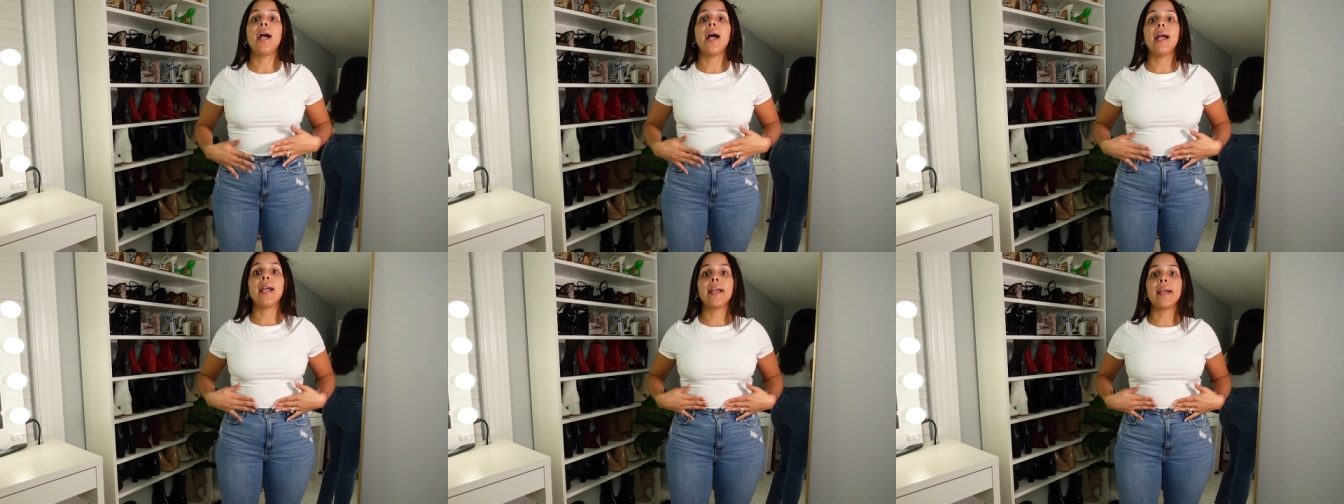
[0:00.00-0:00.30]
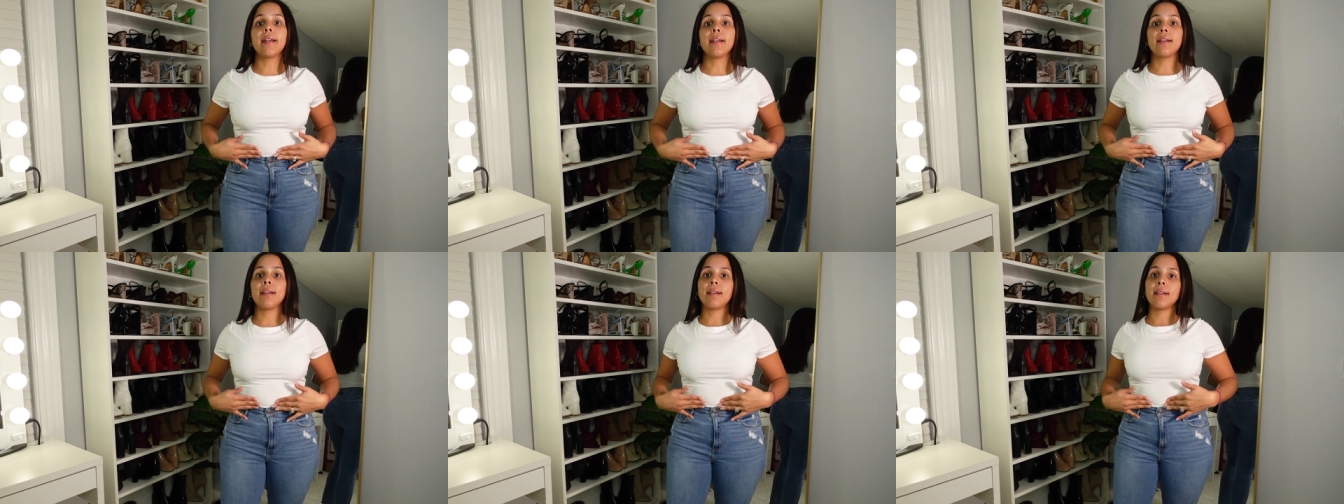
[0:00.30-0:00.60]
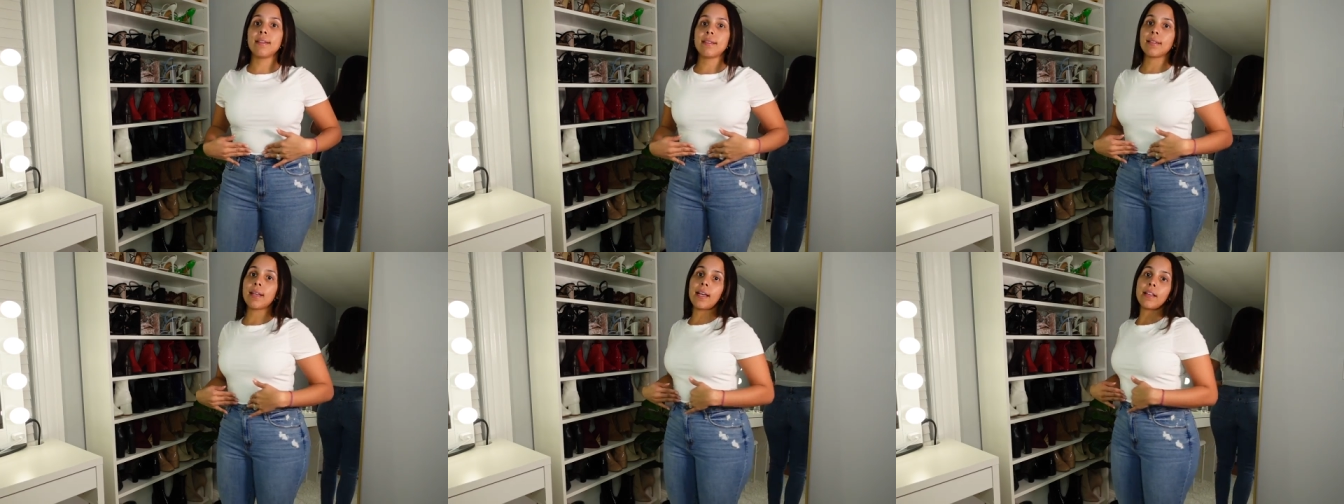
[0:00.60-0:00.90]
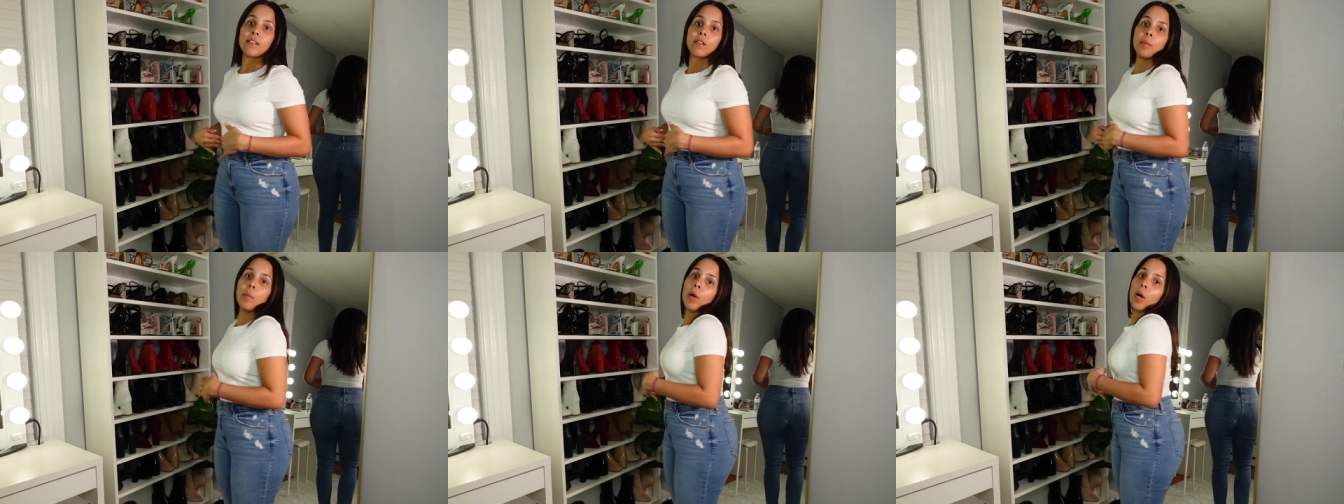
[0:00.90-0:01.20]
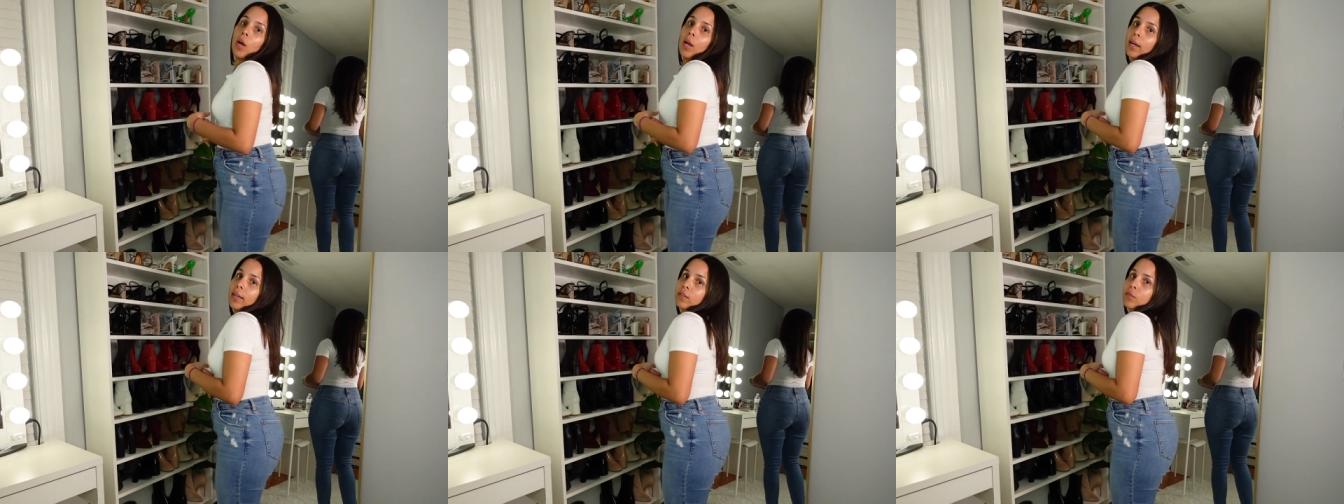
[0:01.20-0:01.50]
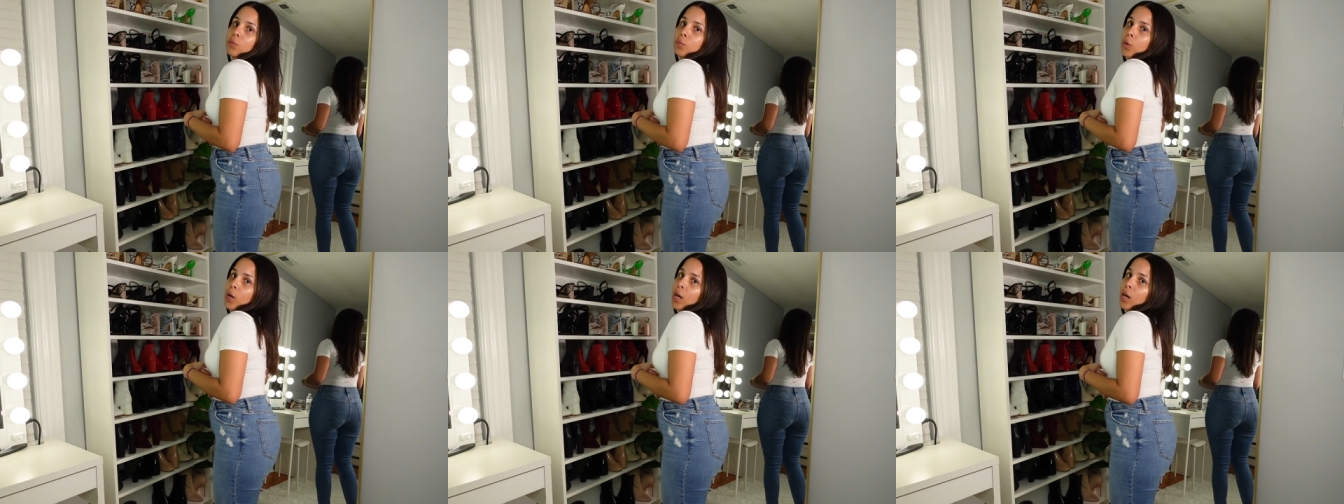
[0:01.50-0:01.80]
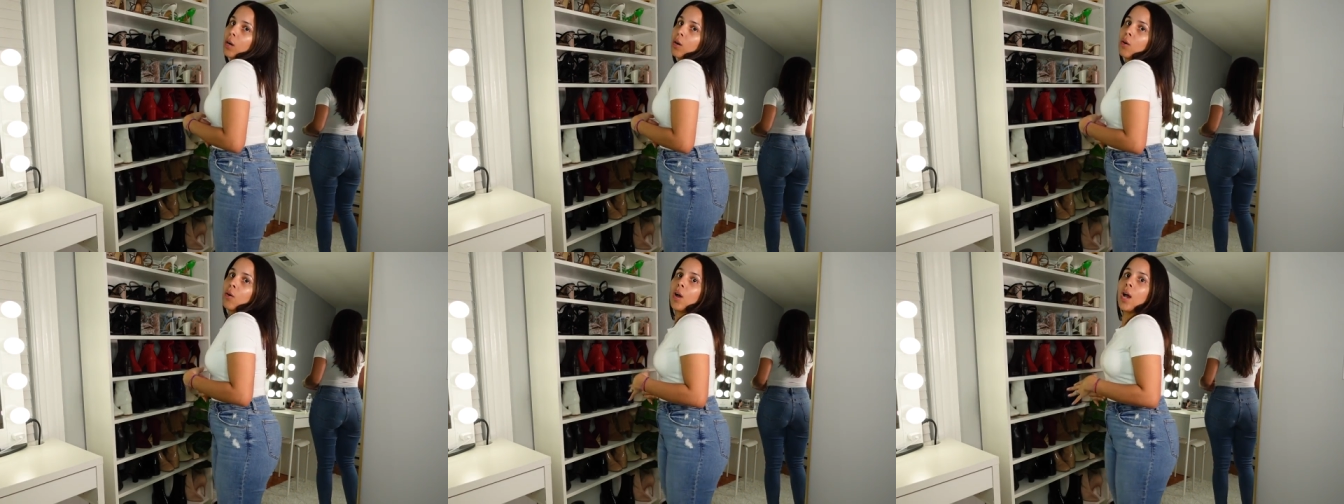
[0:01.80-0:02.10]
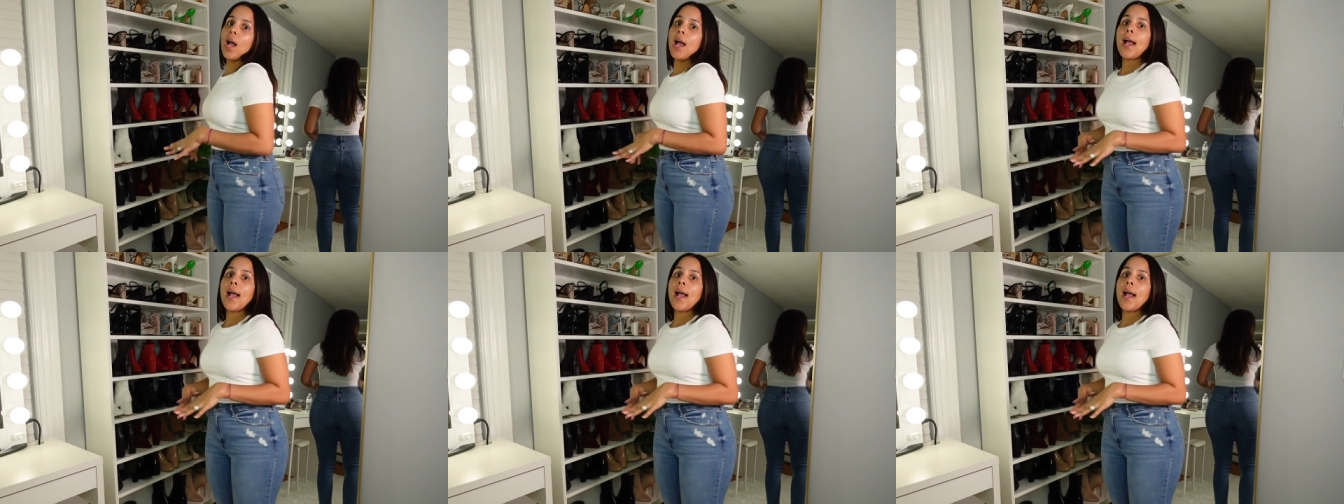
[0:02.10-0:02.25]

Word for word: I got it in a size small as well.